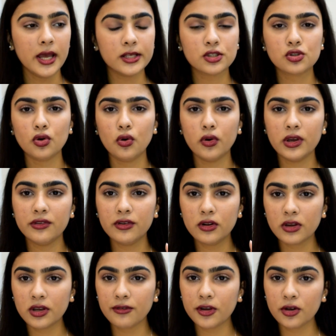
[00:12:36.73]
So if you're
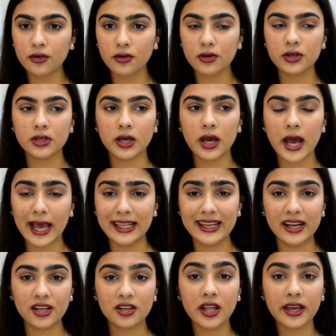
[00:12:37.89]
looking for a good
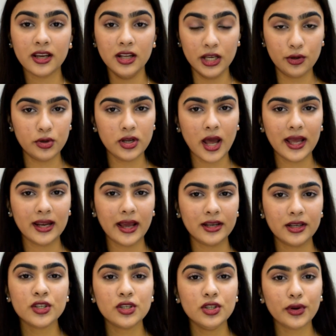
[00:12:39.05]
highlighter, like a liquid
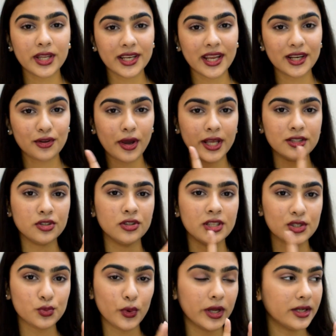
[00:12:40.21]
highlighter, you can get your hands on this
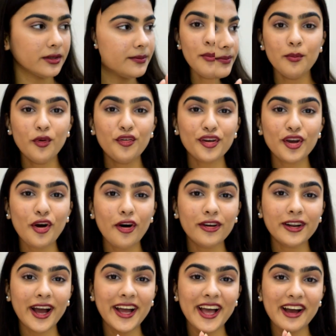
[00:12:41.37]
one. Moving on,
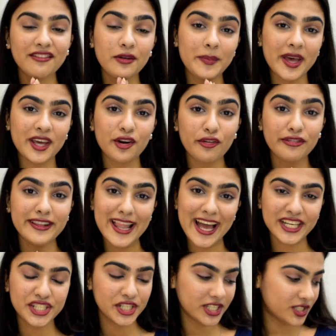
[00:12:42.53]
I have a pair of
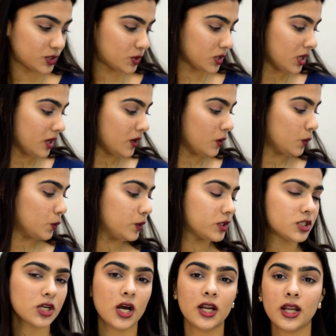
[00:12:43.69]
lashes,
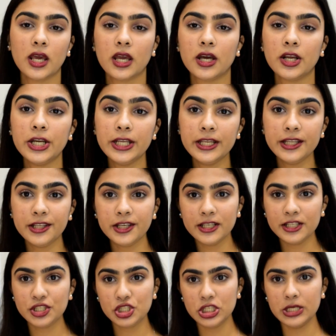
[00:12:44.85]
which are like really,
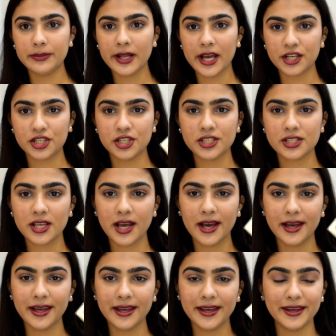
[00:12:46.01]
really cheap lashes.
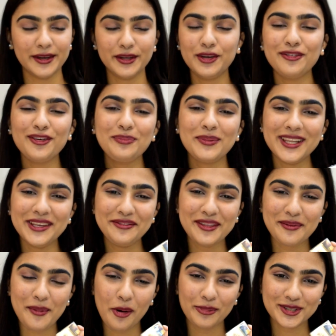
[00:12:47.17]
You won't believe
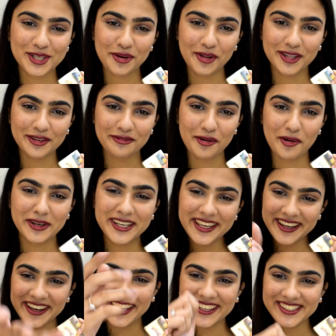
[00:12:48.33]
them how much I got them for. Take
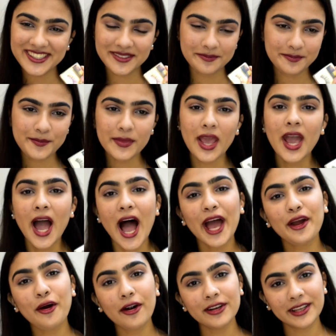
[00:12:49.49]
a guess. I
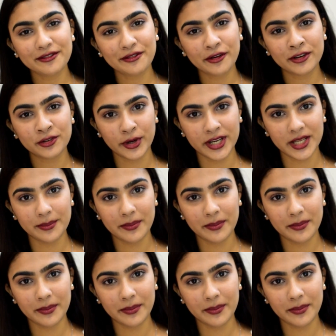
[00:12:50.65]
got them for 20